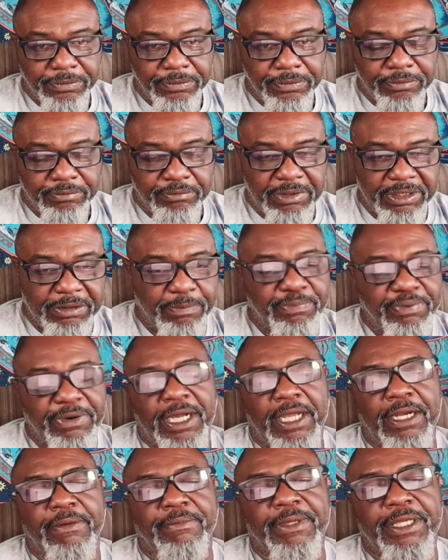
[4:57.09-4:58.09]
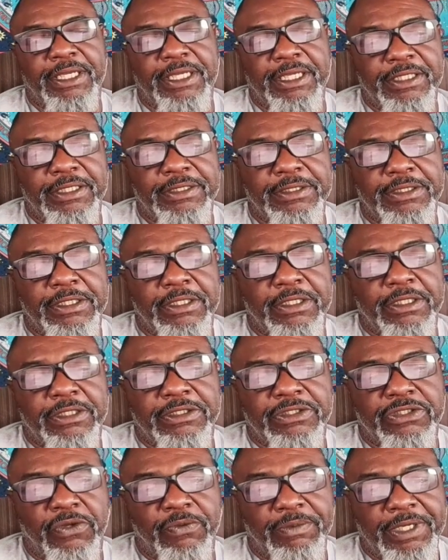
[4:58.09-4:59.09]
But the problem is,
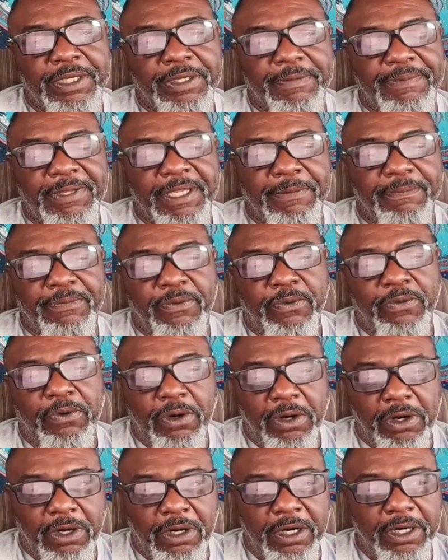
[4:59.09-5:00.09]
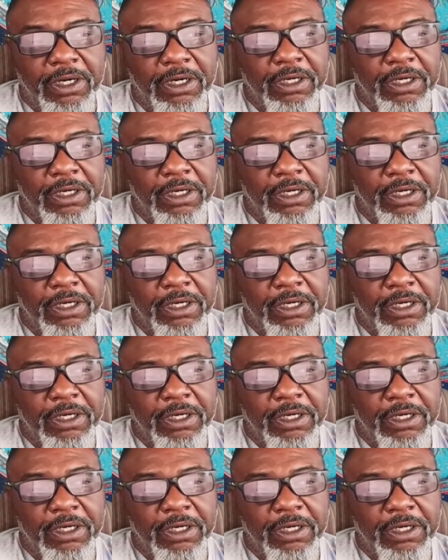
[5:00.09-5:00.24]
so many people are